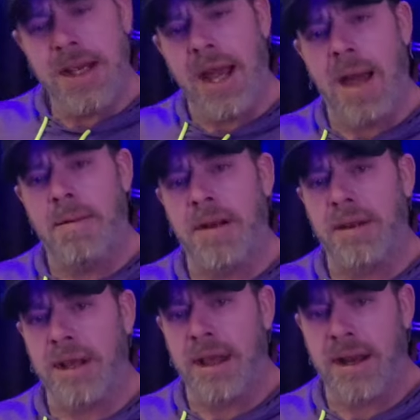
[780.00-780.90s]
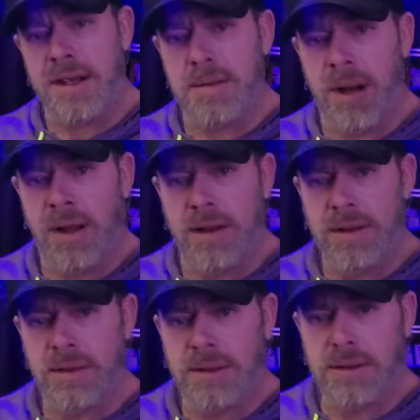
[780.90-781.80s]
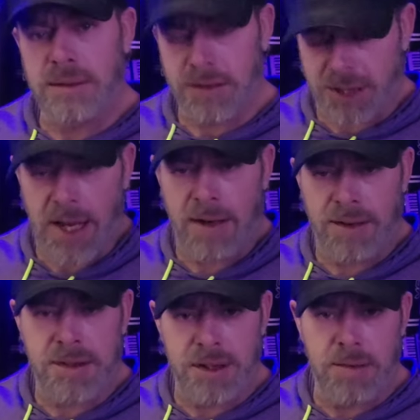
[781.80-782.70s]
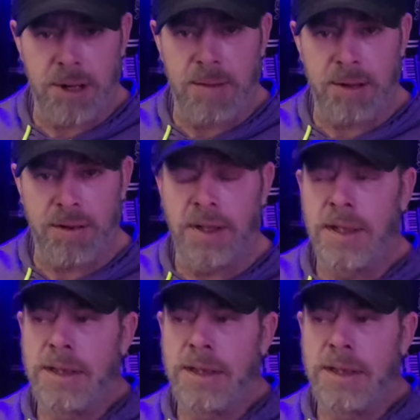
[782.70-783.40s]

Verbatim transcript: see happening with a lot of small channels, new people,